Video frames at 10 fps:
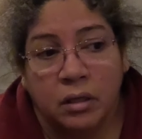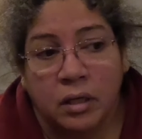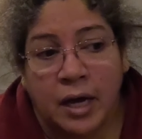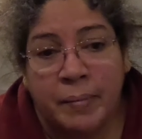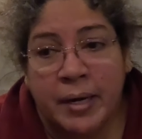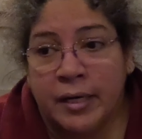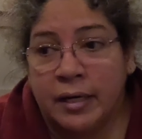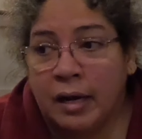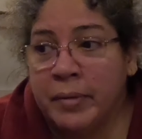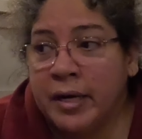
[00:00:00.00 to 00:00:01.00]
I might
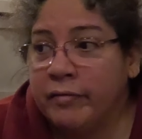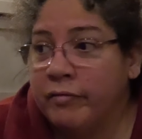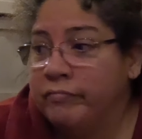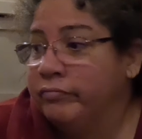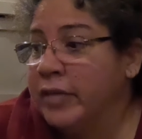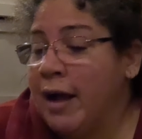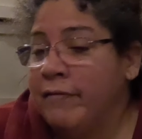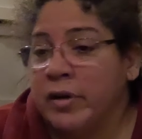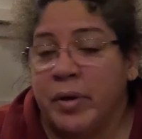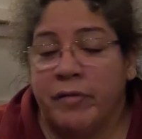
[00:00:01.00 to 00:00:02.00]
have
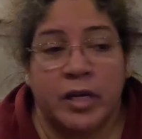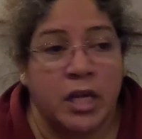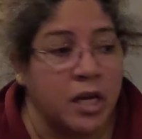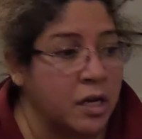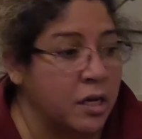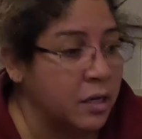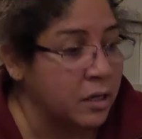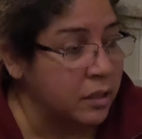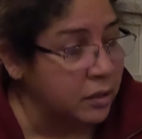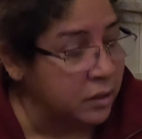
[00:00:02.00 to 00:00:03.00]
an epiphany.
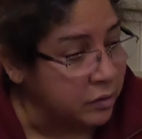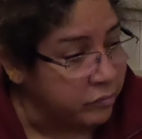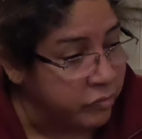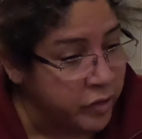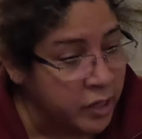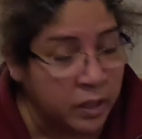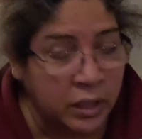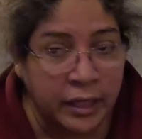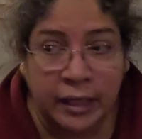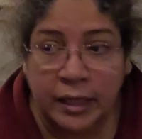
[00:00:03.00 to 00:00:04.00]
Feel
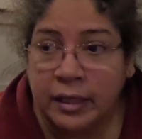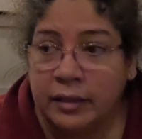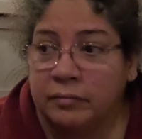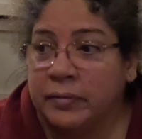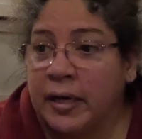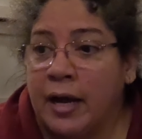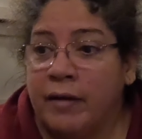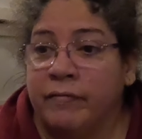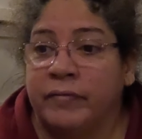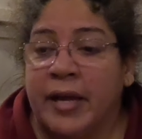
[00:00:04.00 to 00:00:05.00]
like I
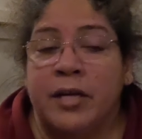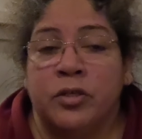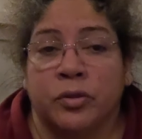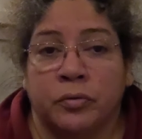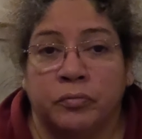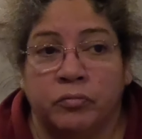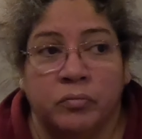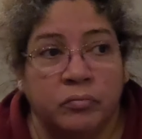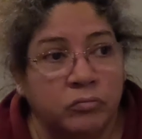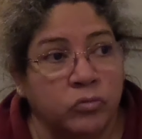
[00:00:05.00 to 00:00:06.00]
have angel
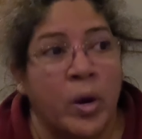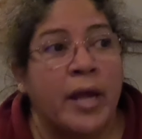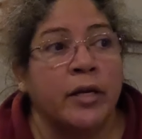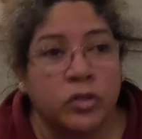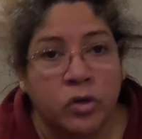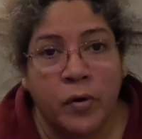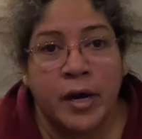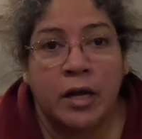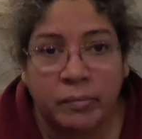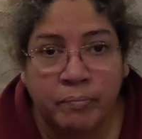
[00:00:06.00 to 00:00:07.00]
wings growing
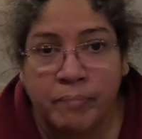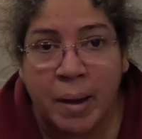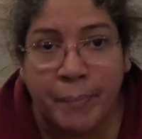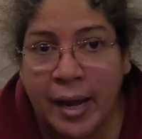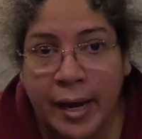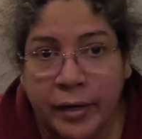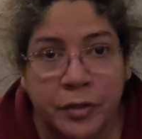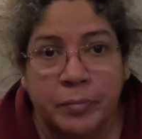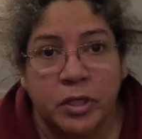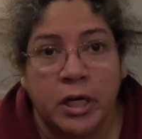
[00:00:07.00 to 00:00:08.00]
out my back or
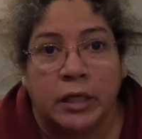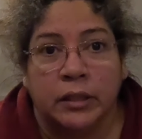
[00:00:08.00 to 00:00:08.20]
some shit.